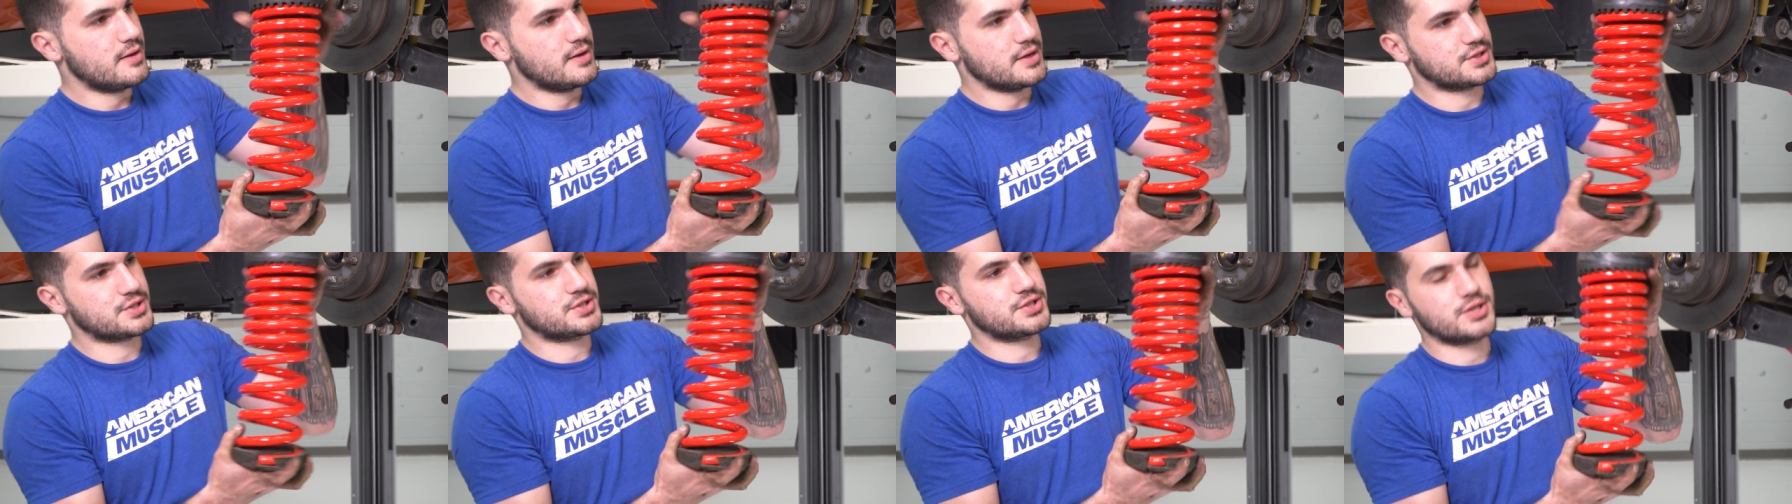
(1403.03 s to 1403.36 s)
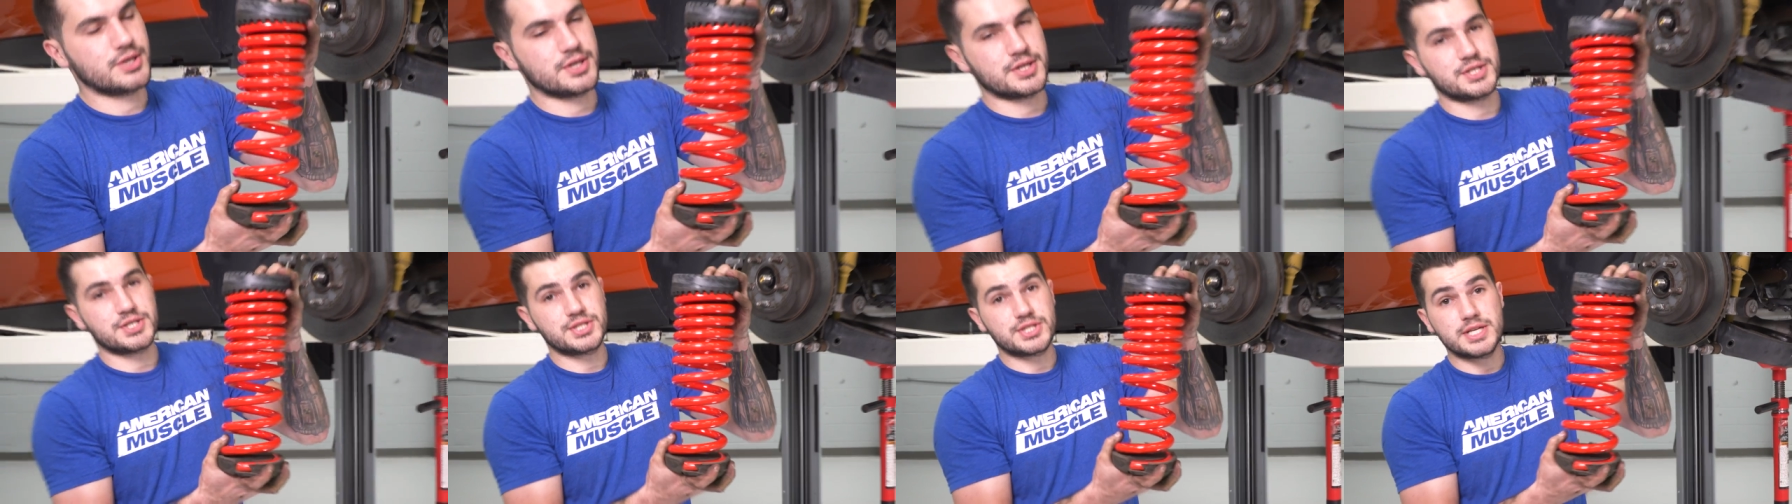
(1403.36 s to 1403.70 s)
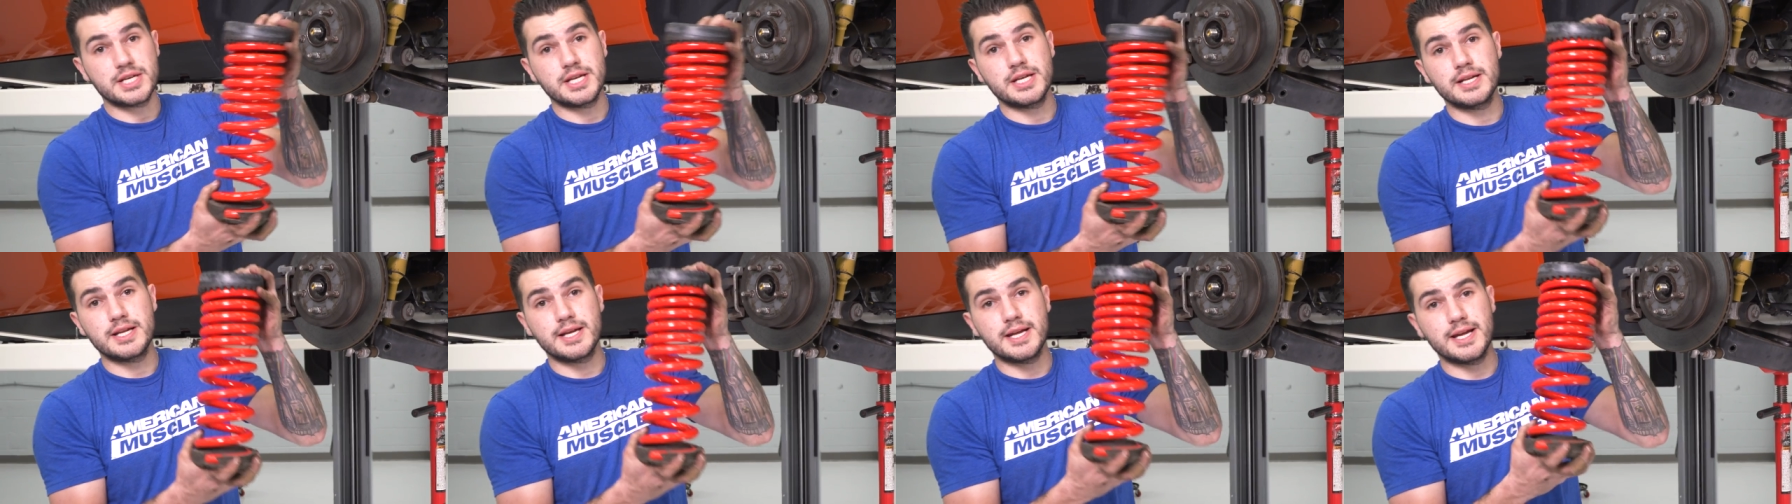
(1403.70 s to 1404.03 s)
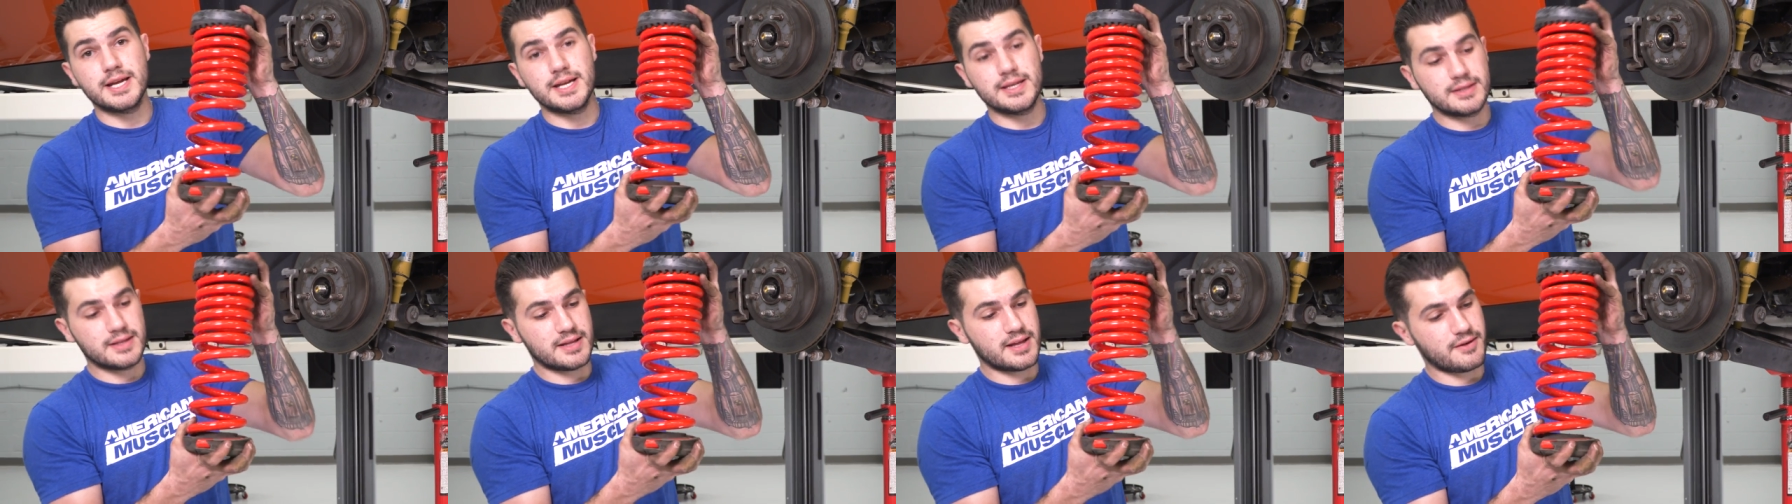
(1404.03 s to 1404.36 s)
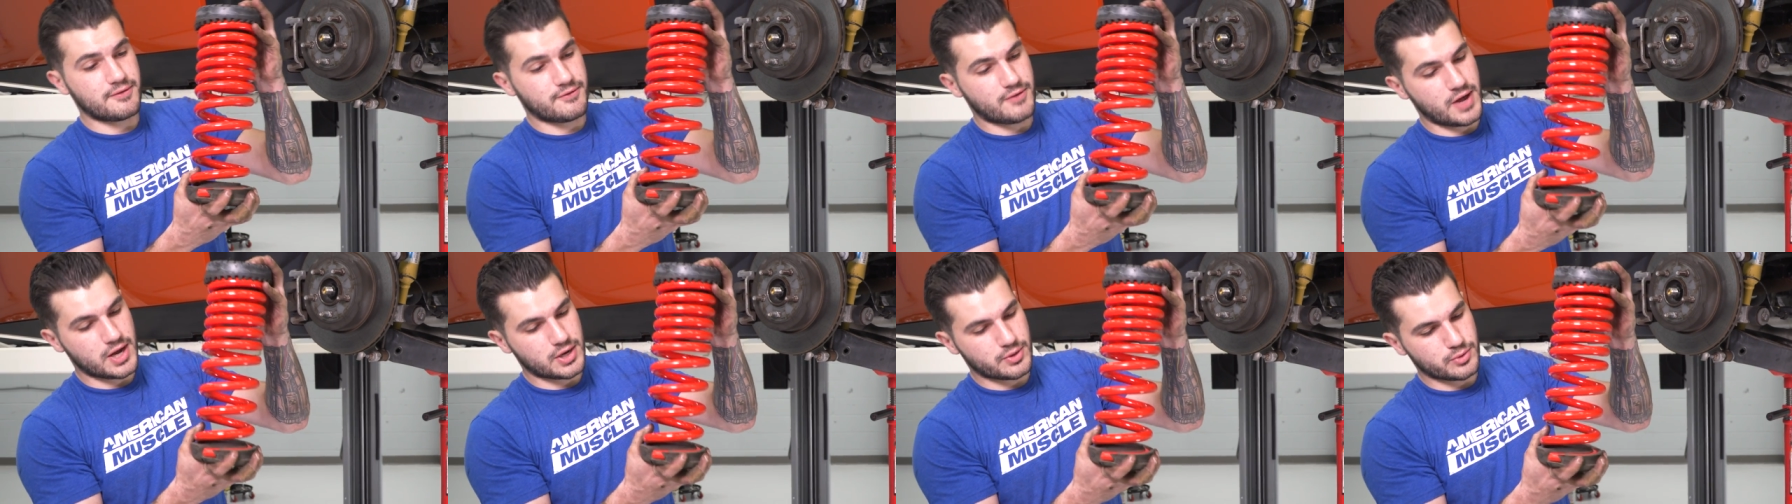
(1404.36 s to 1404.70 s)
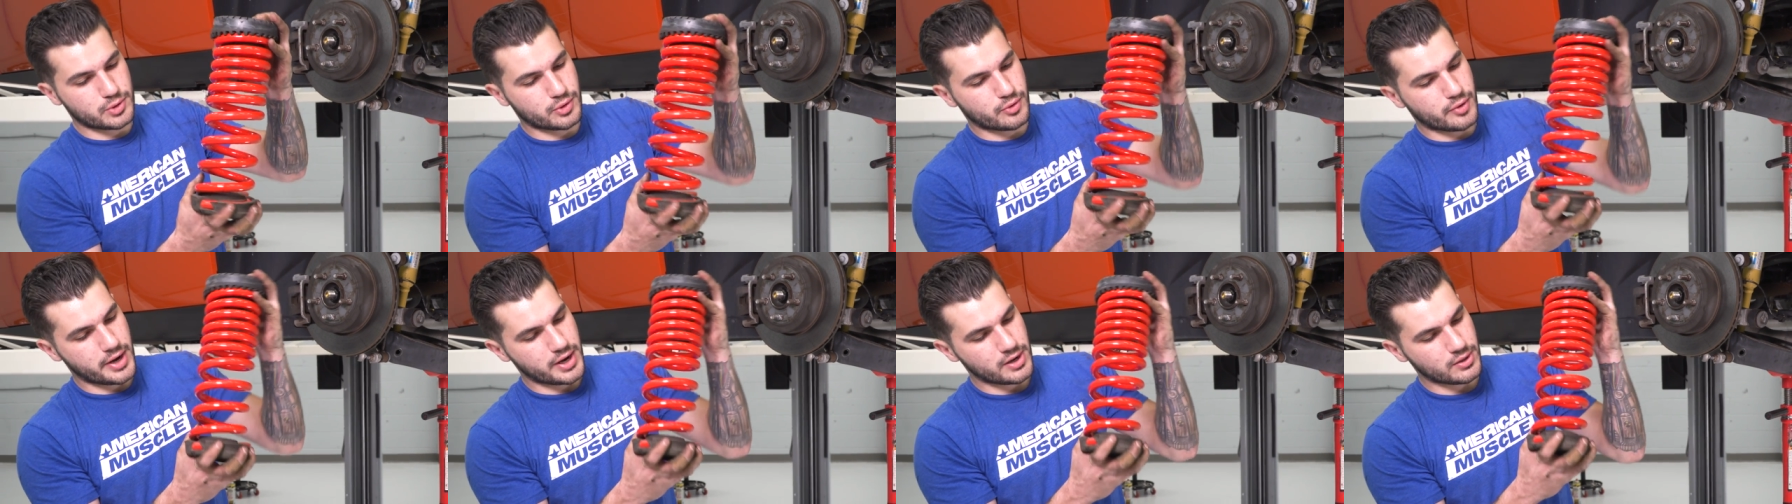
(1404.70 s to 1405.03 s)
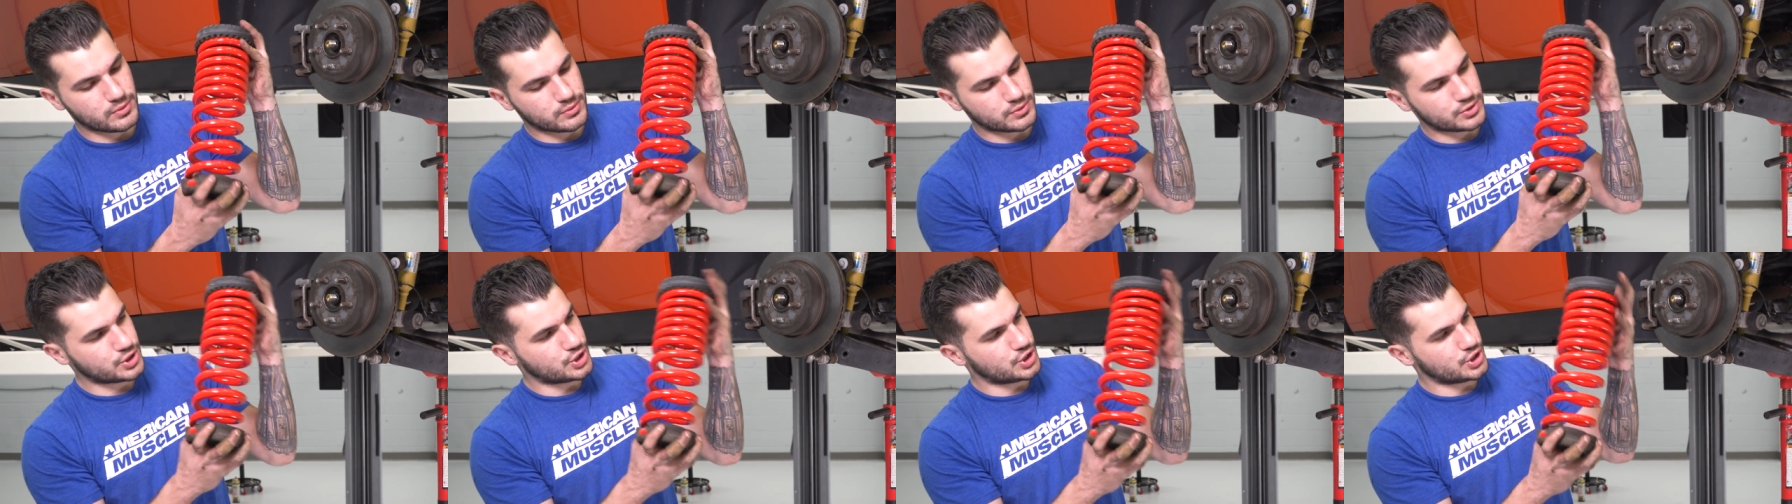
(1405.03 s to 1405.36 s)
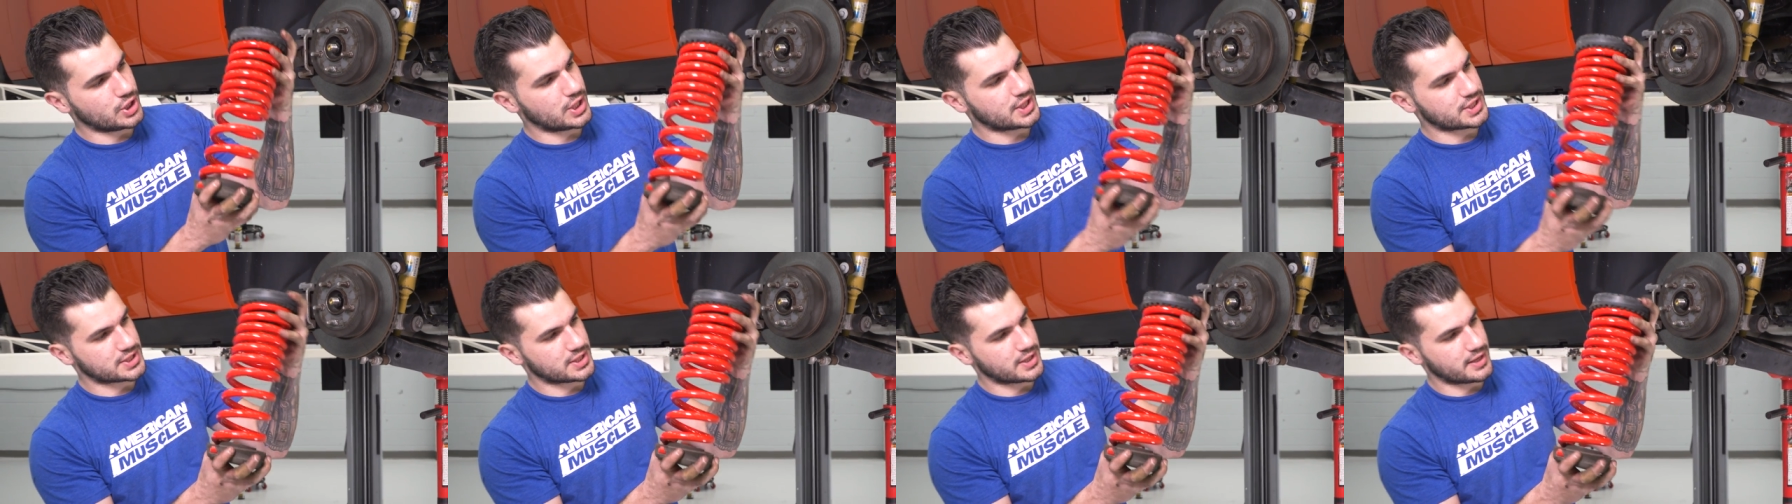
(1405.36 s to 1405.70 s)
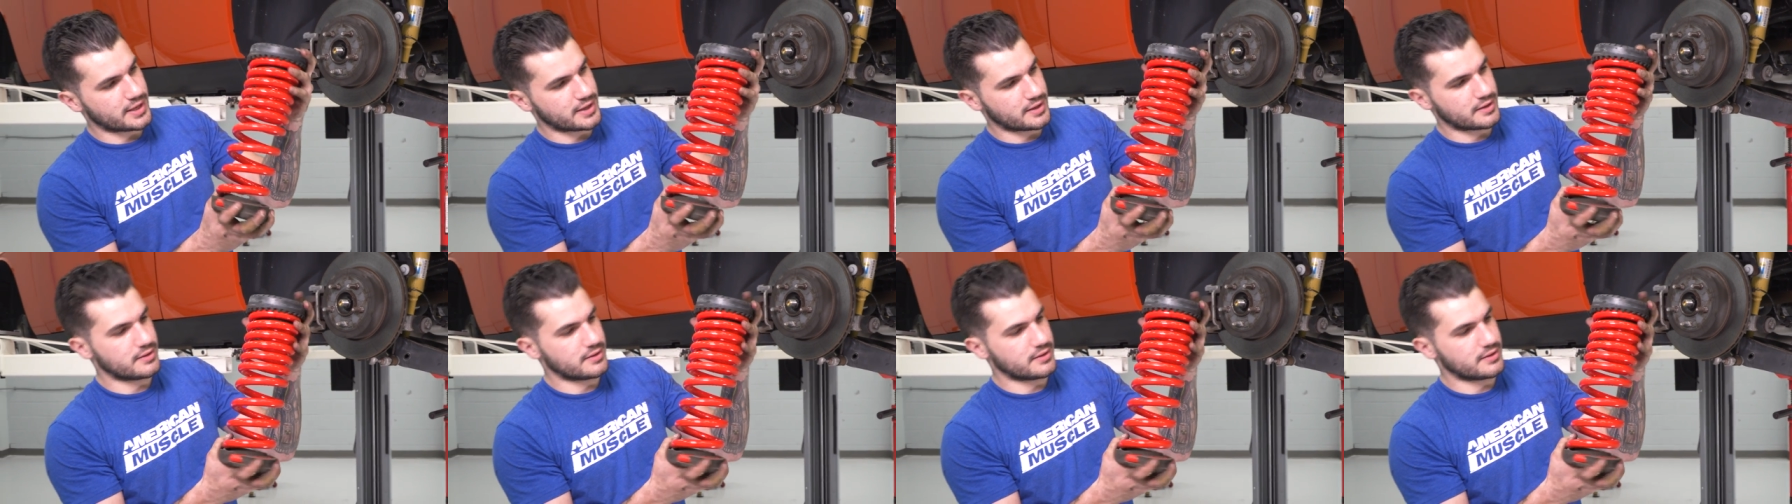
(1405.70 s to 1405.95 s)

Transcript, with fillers: This is gonna seat into that factory cradle just like